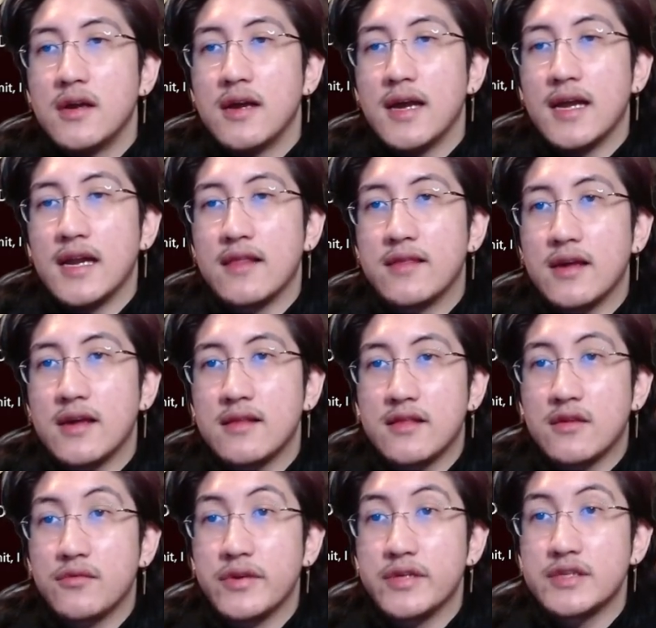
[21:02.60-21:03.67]
and I think that
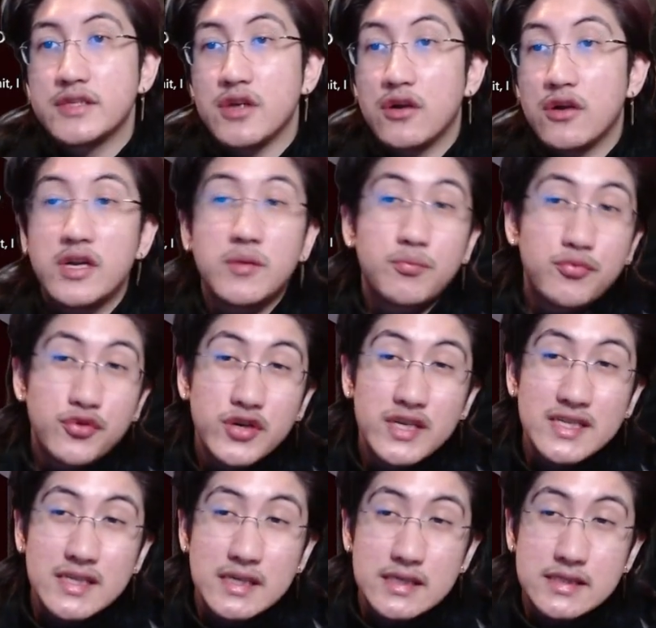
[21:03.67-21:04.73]
the region's already pretty
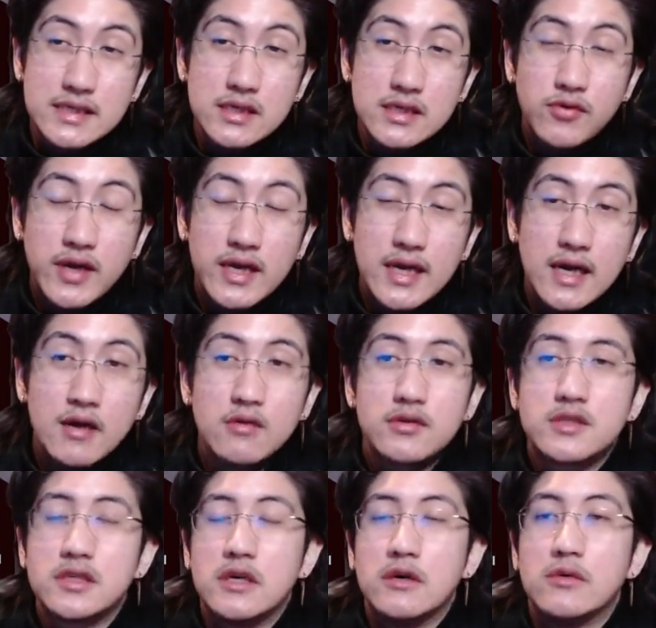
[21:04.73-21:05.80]
decent right now,
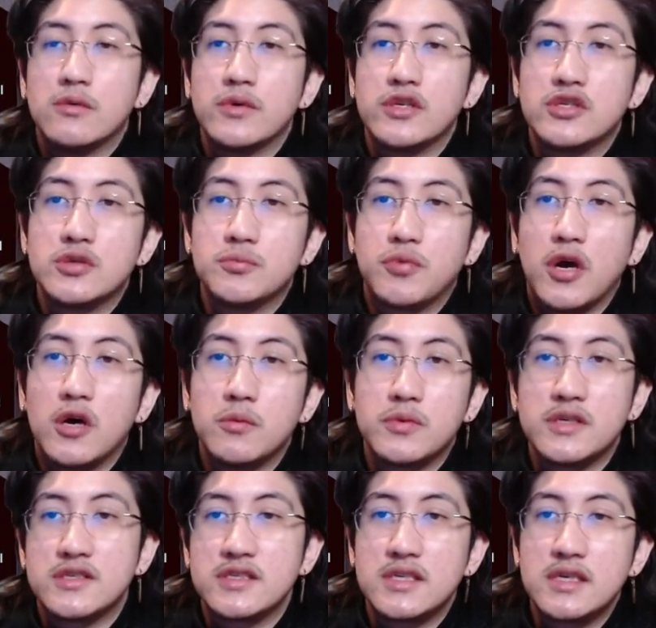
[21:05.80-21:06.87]
so we should probably
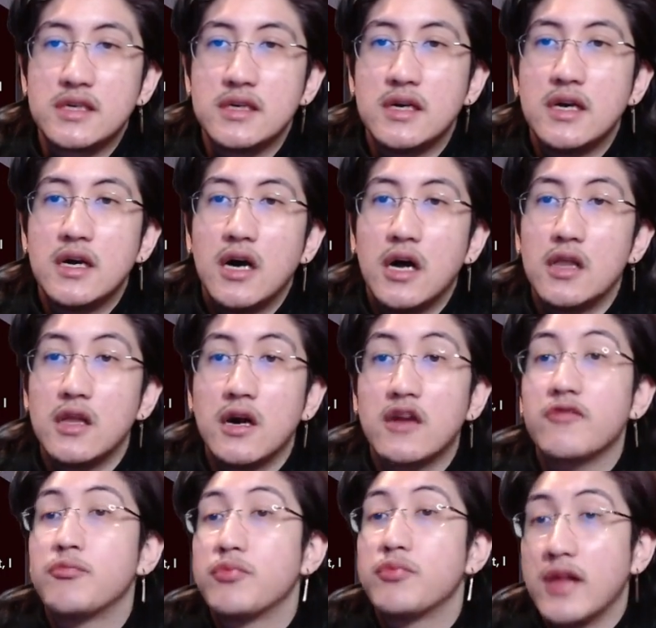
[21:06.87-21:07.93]
see a lot of
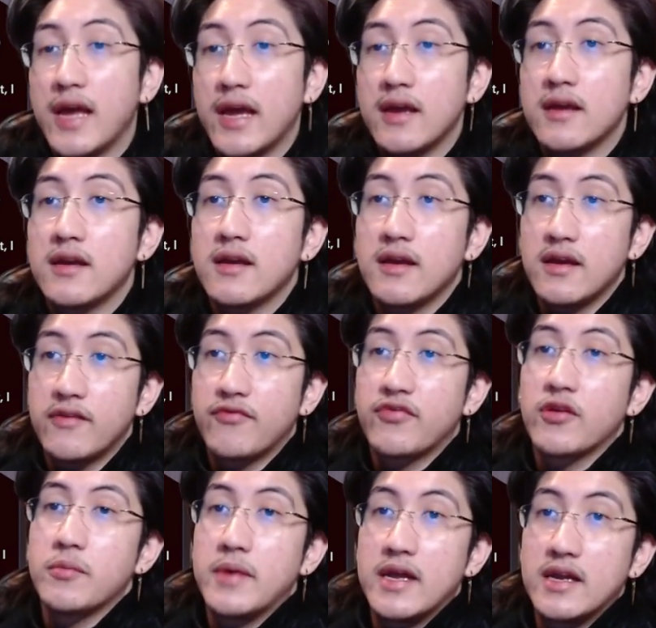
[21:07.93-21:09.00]
play if the
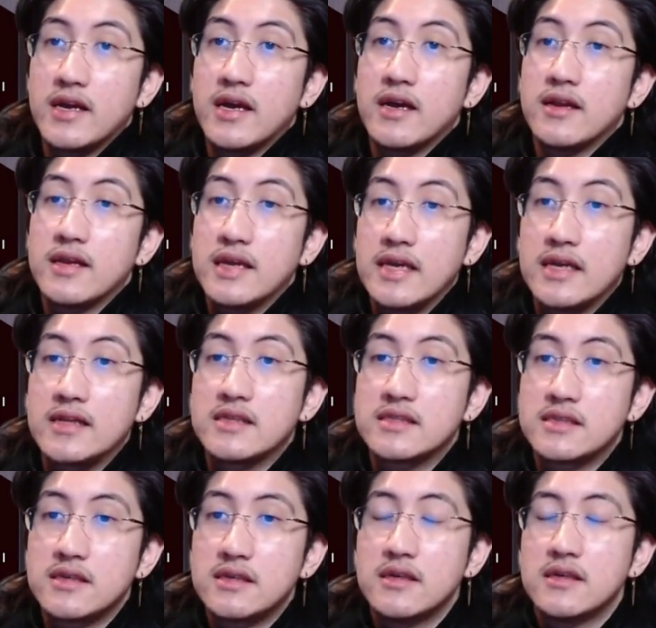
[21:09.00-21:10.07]
meta needs
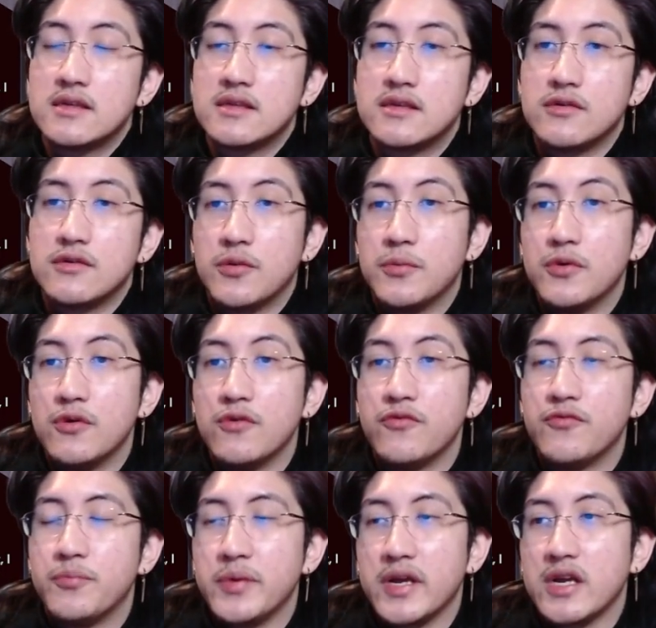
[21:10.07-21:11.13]
to
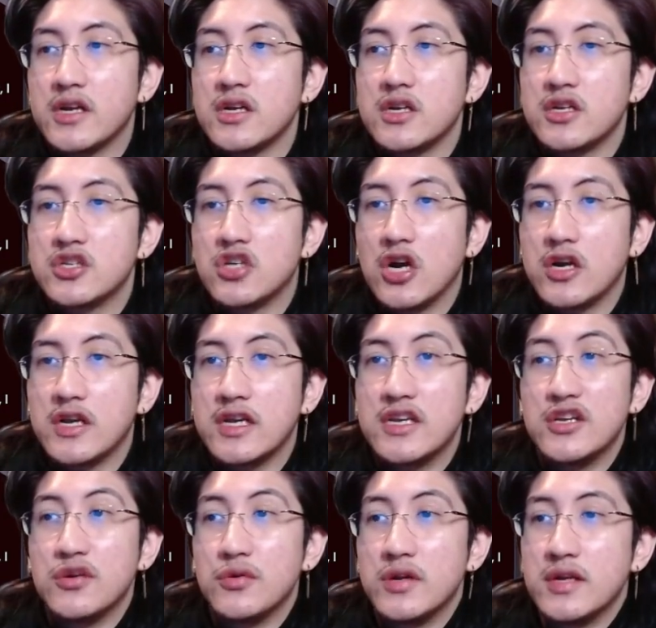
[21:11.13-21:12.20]
remove big chunky
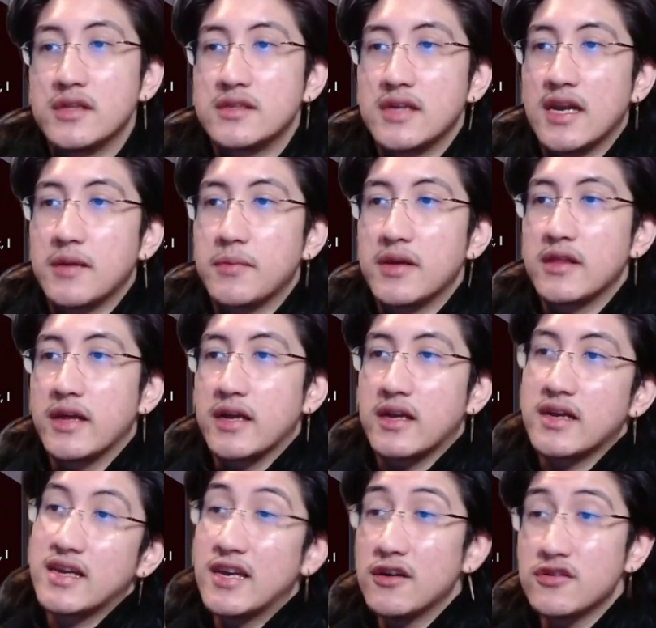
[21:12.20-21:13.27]
units. And I mean, like,
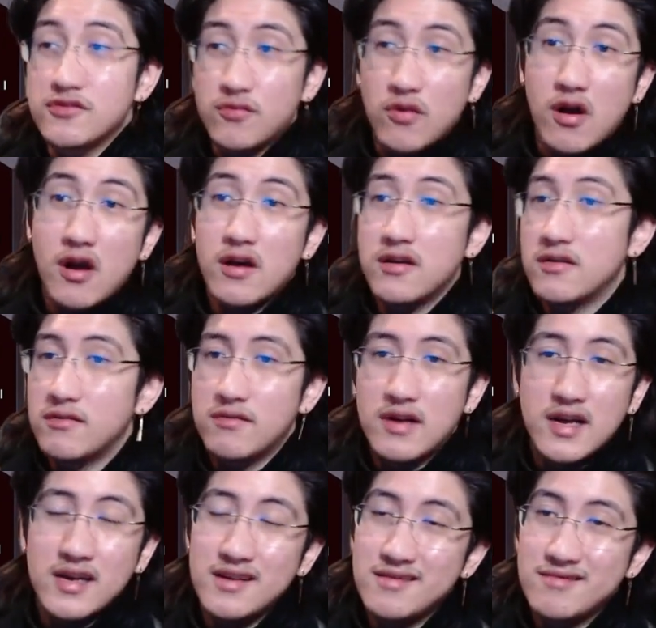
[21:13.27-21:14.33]
it kills Rhond,
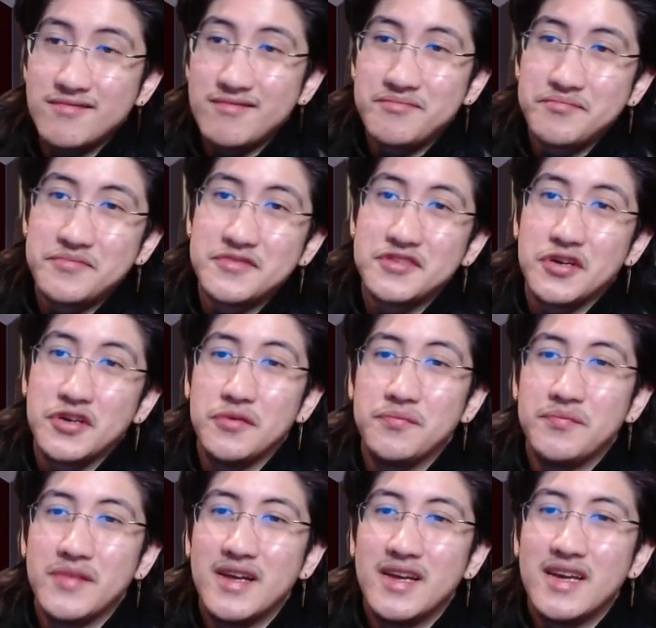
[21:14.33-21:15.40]
right? So
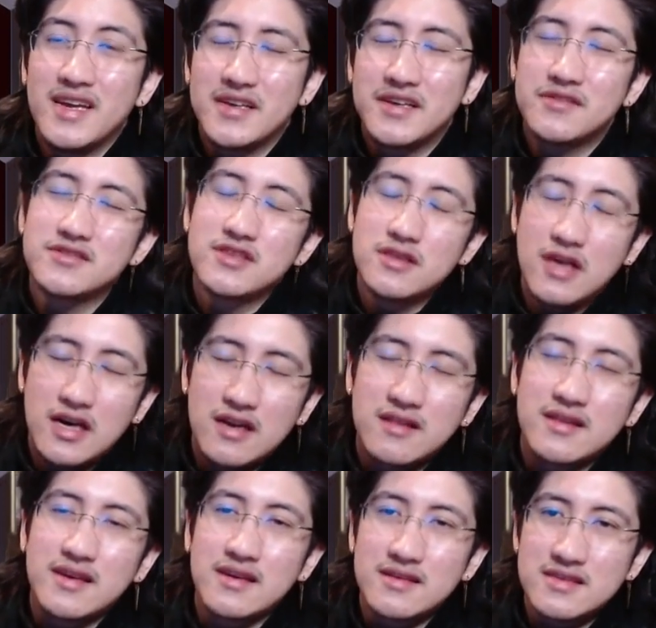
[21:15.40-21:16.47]
it kills a lot of
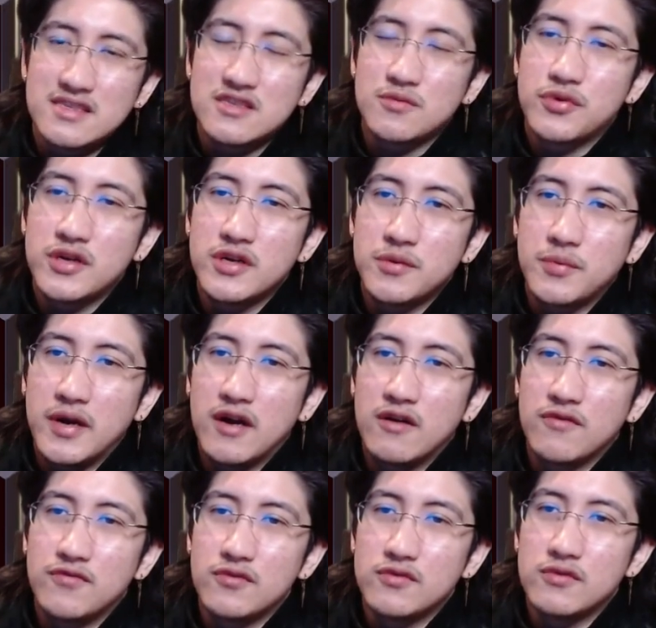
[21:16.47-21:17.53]
things. It's a pretty
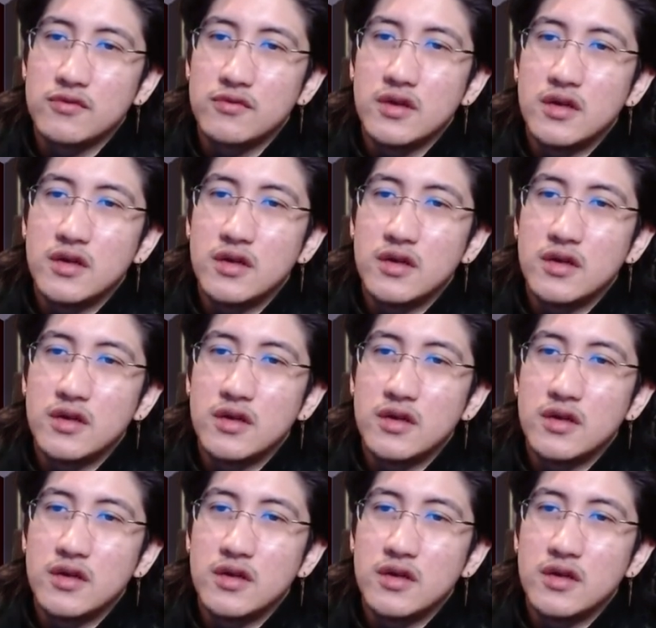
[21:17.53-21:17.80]
powerful